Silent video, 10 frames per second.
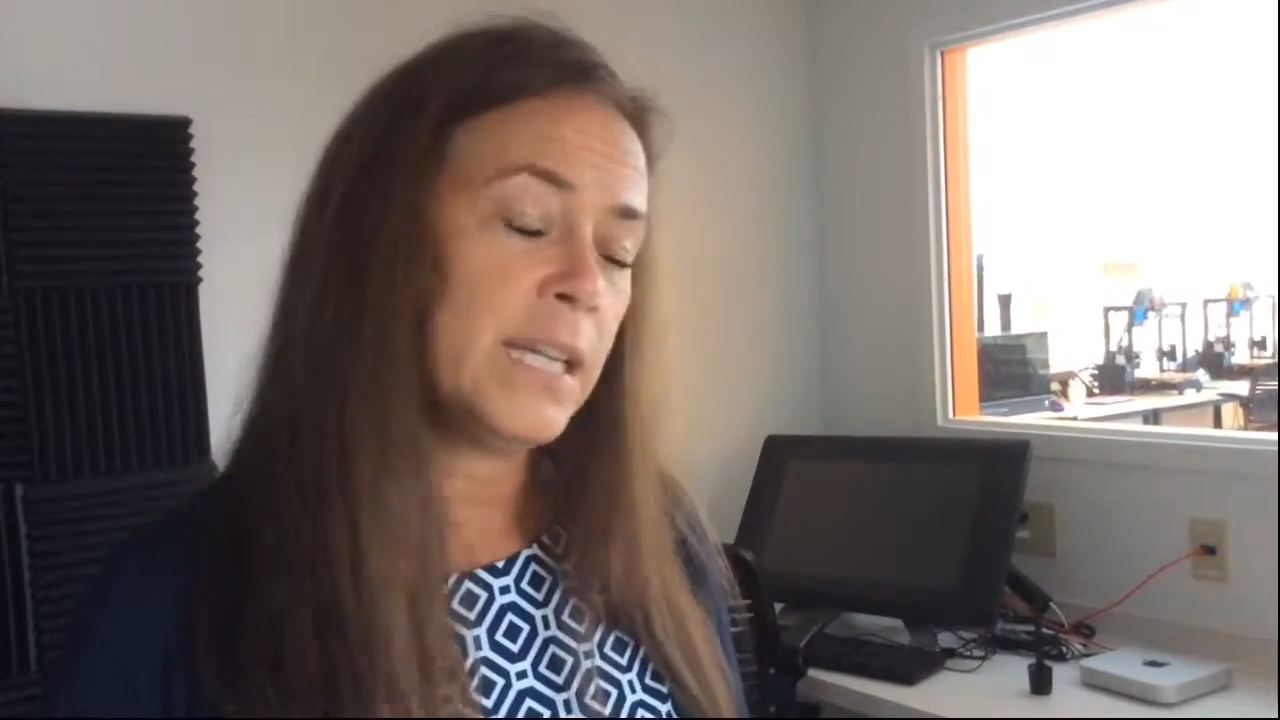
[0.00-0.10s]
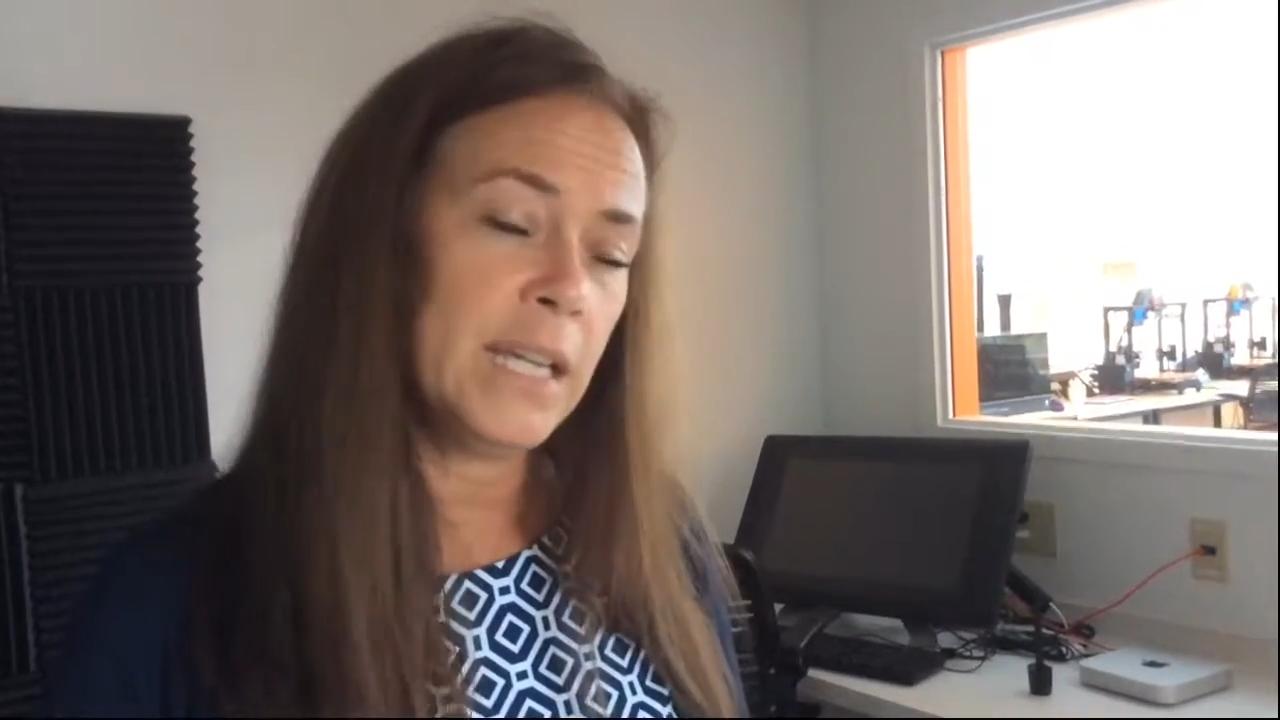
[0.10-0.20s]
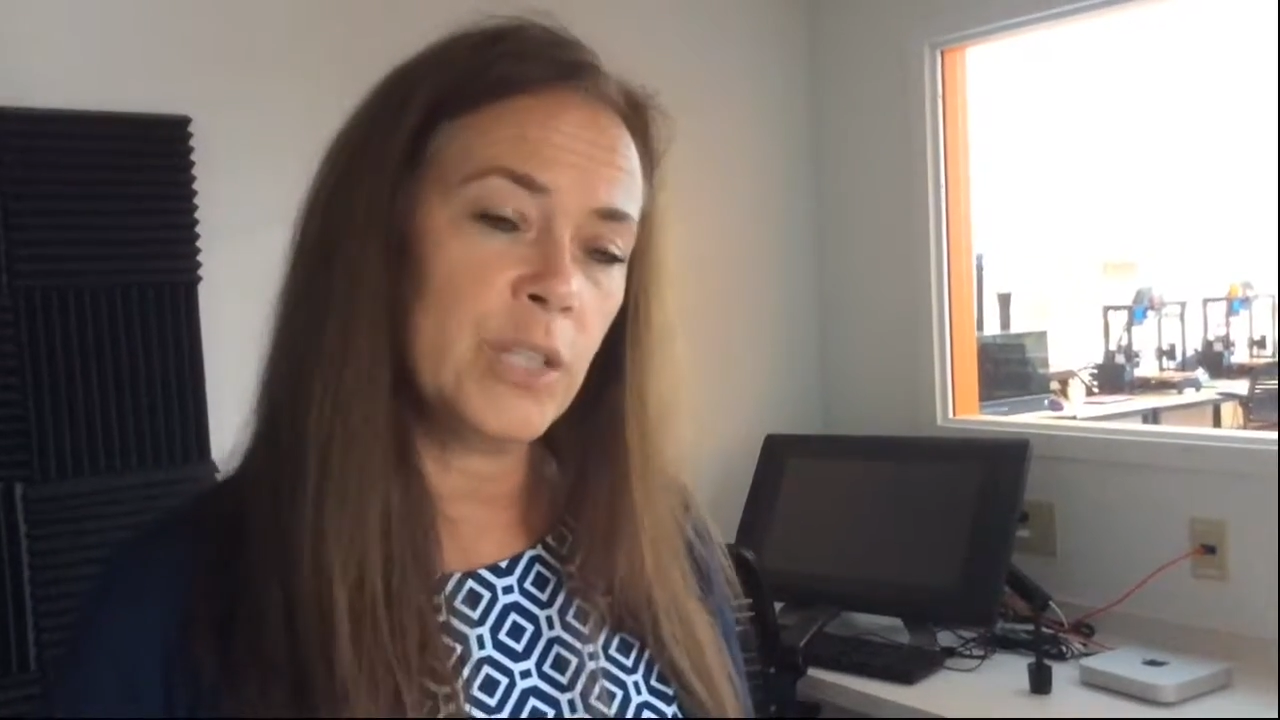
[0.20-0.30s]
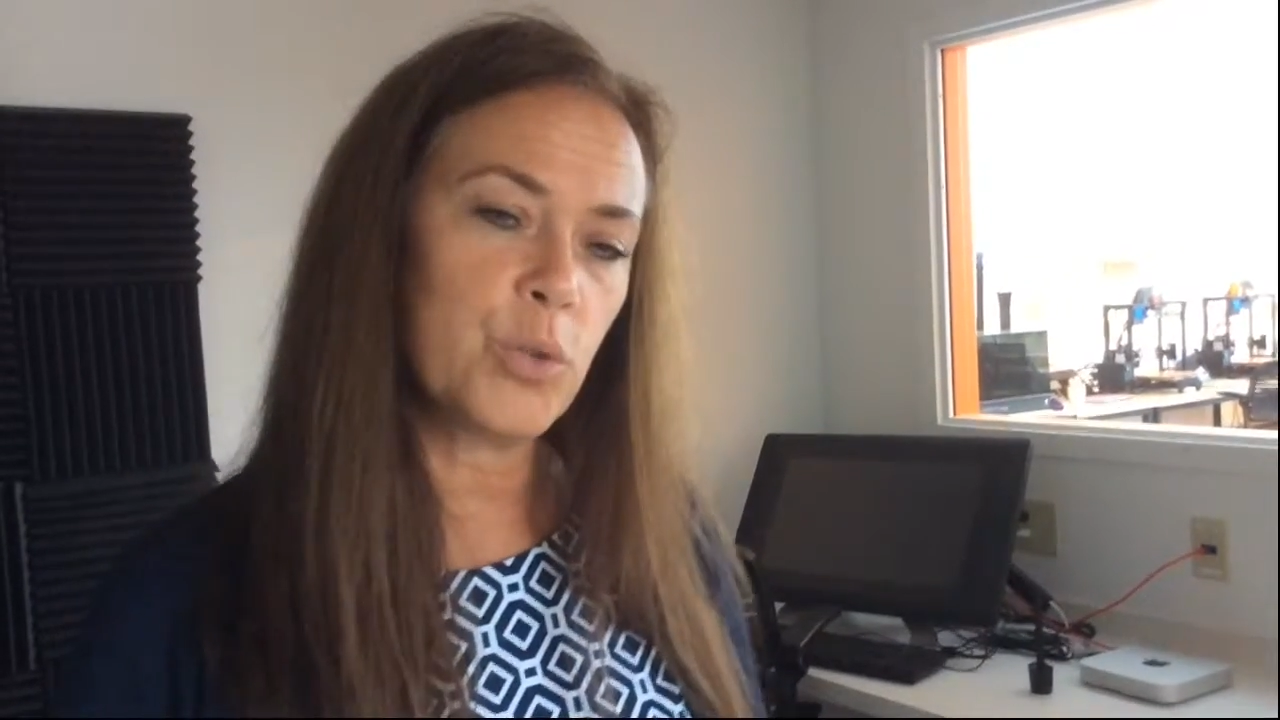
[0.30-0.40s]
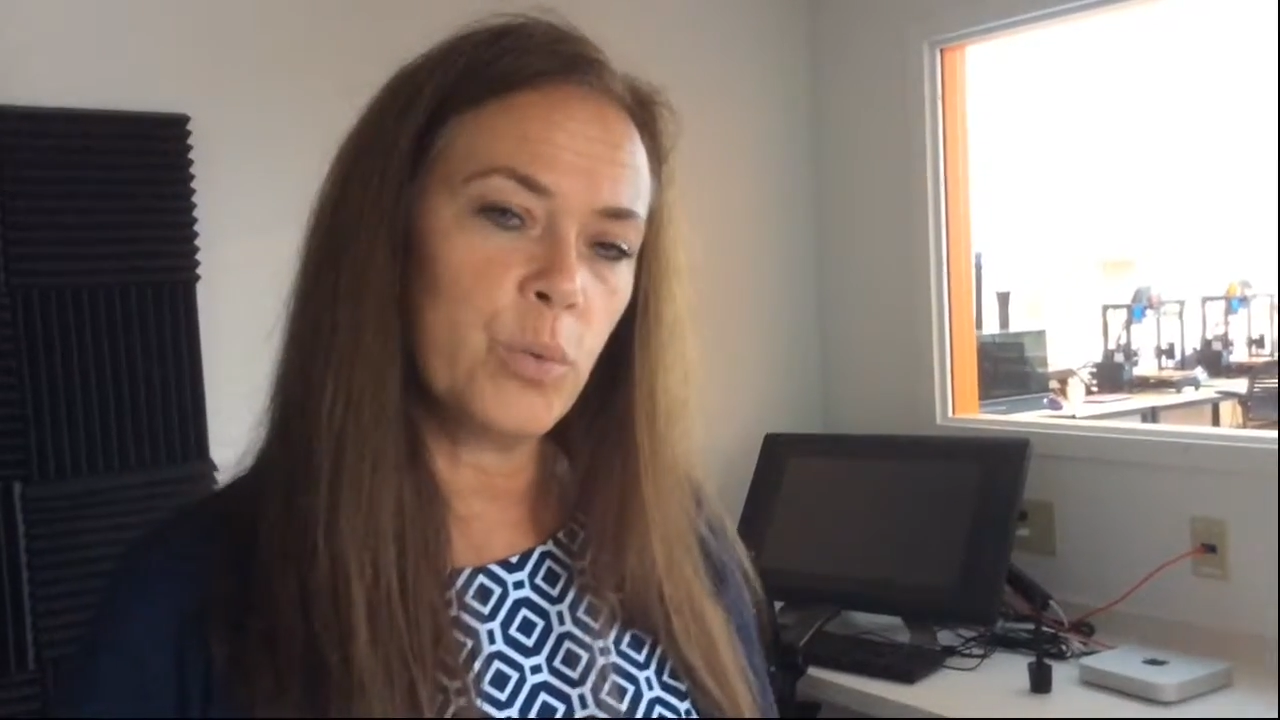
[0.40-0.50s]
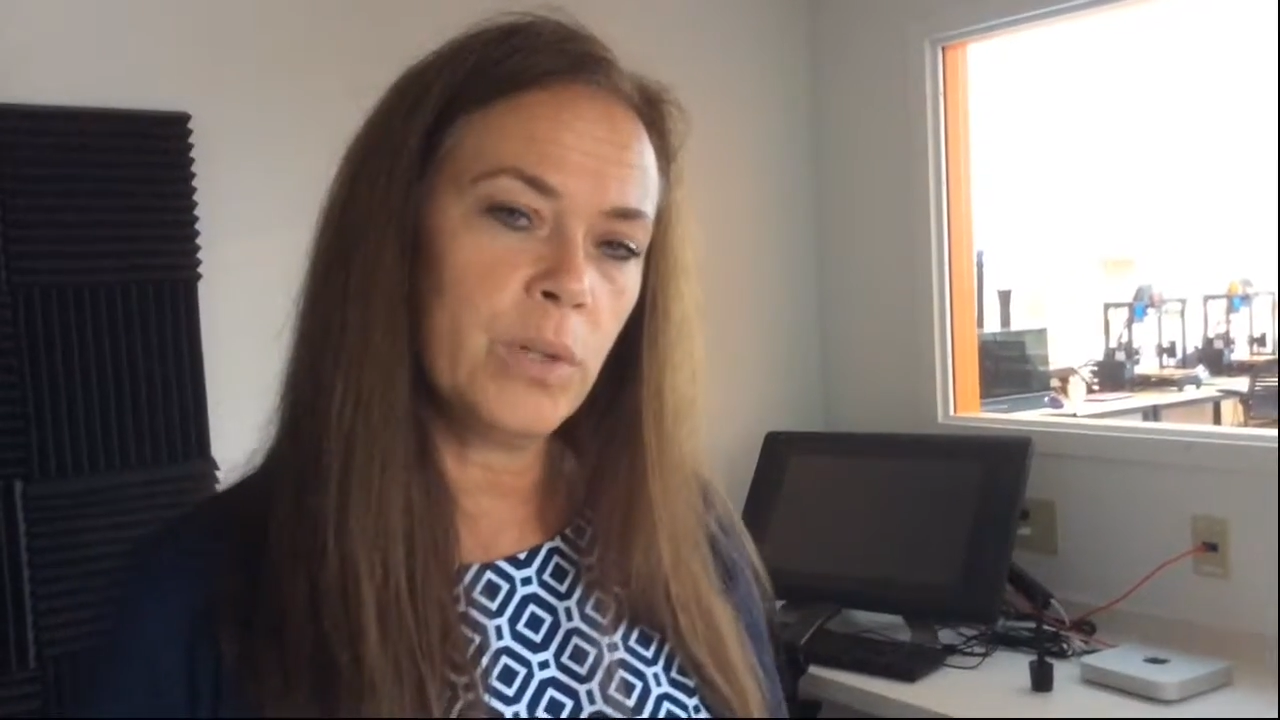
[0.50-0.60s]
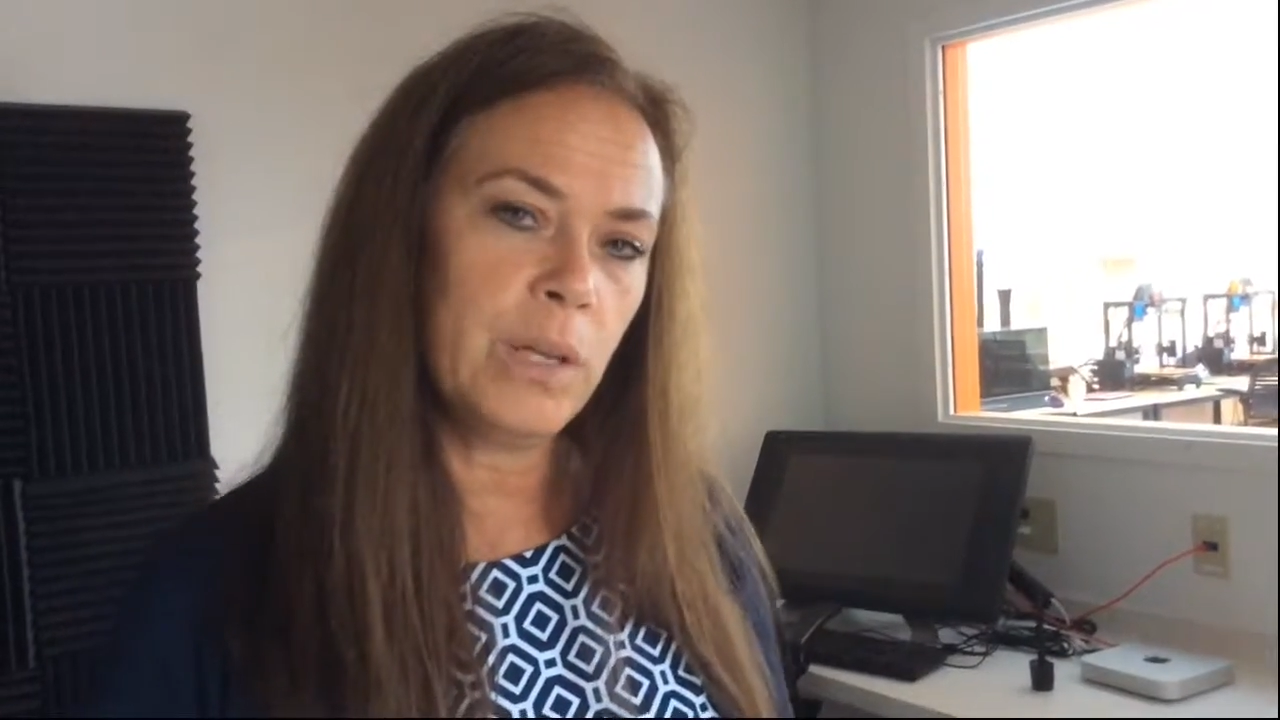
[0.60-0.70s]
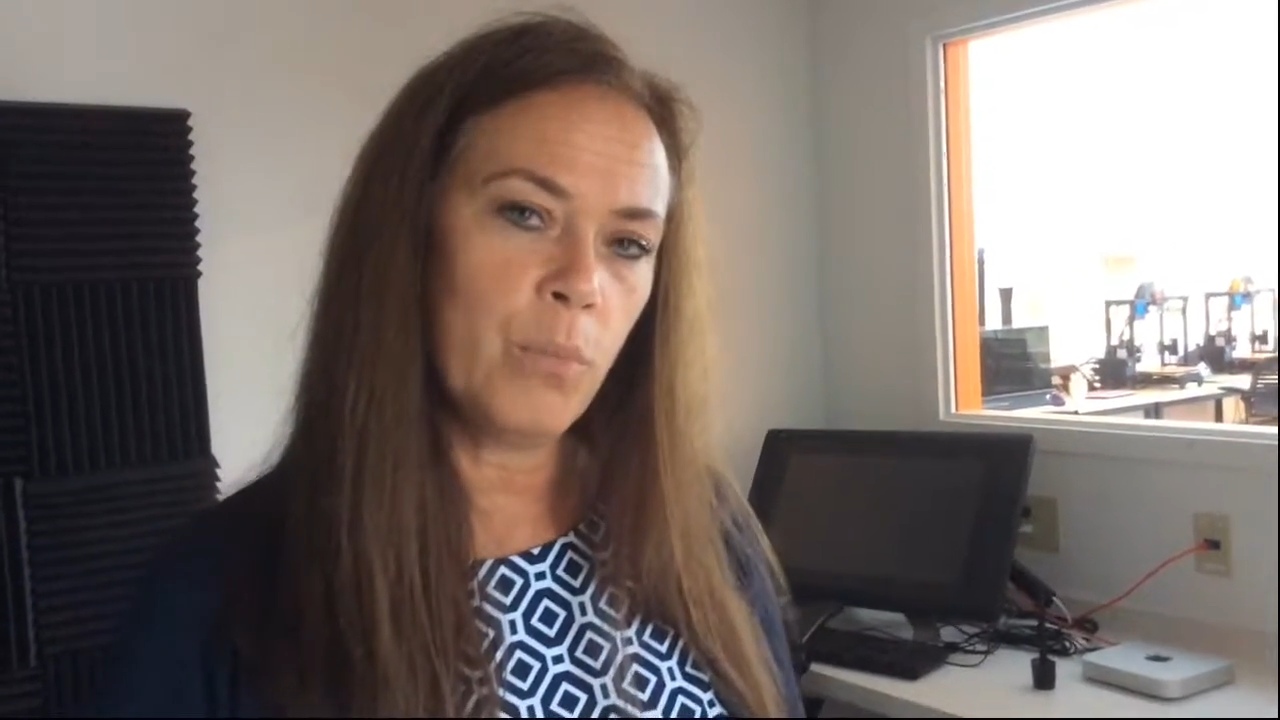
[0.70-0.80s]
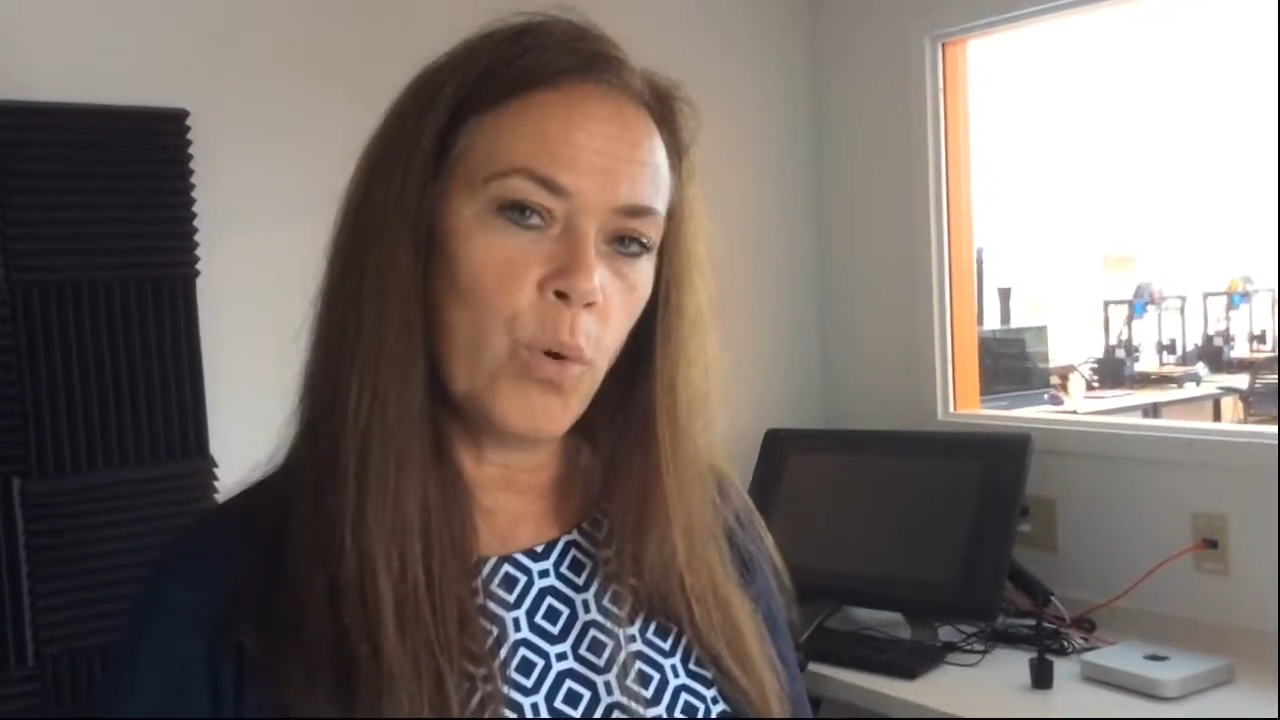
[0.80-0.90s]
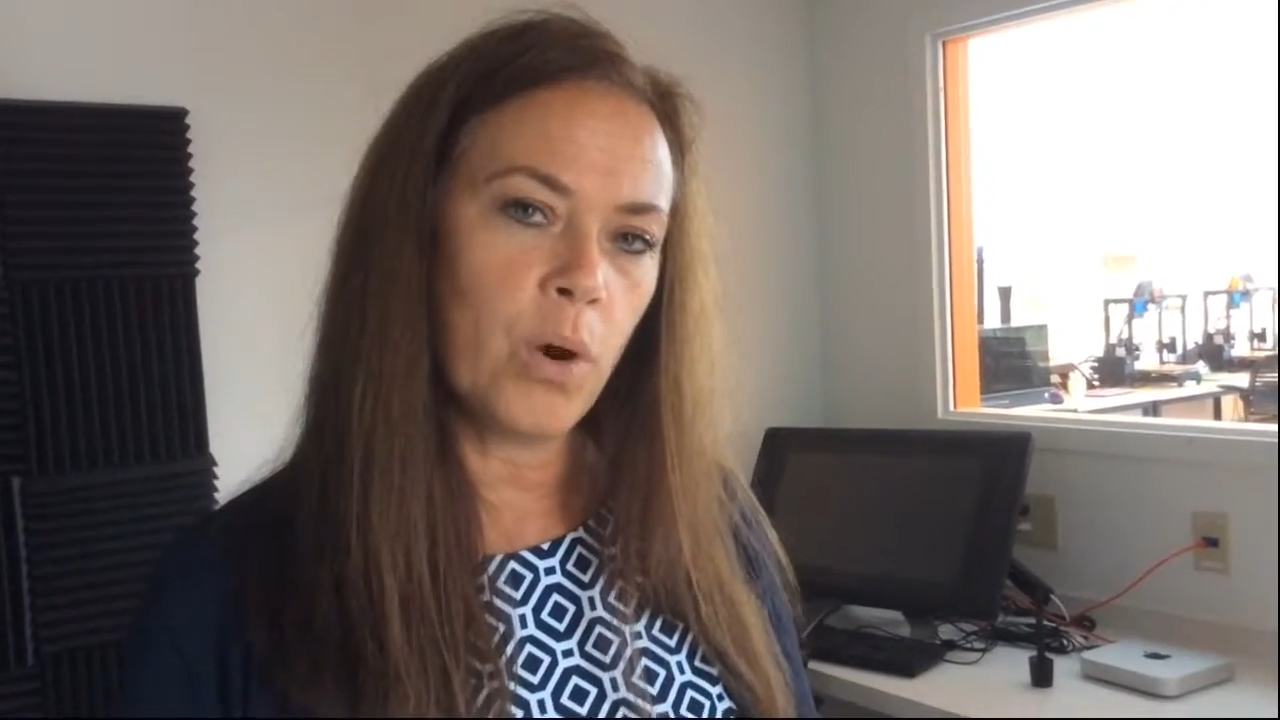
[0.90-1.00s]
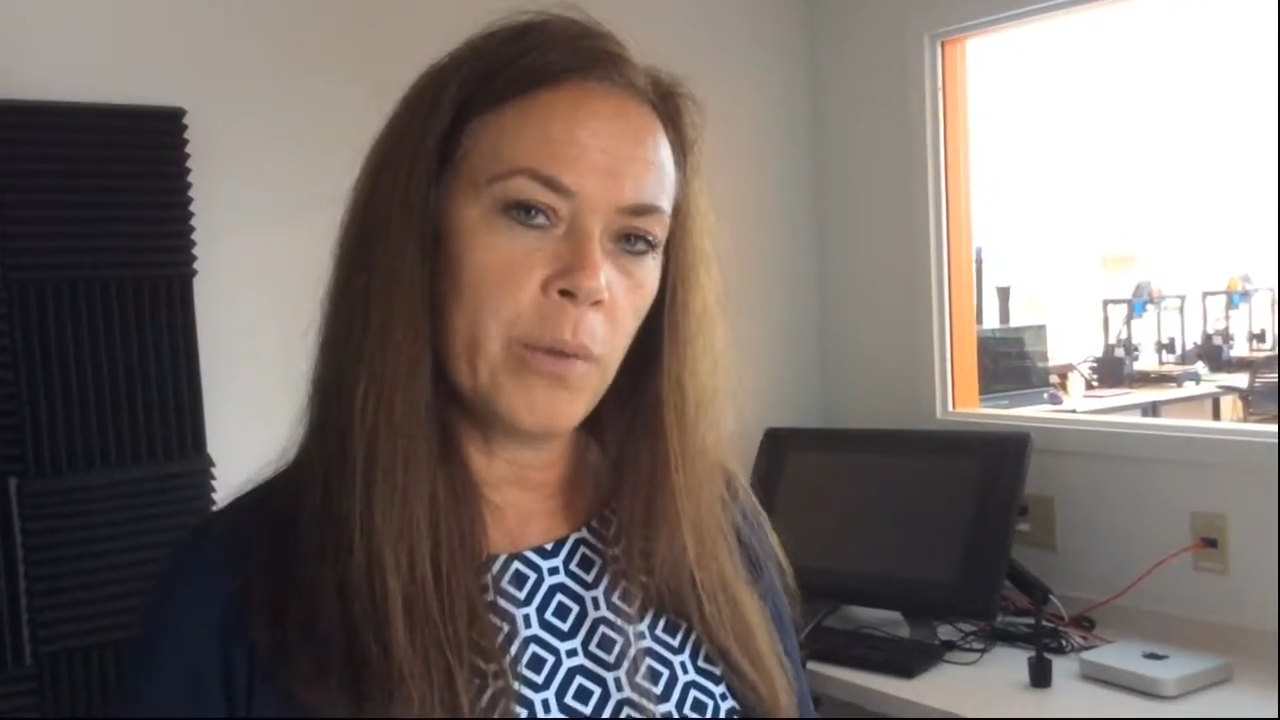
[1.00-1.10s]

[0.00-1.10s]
it's really more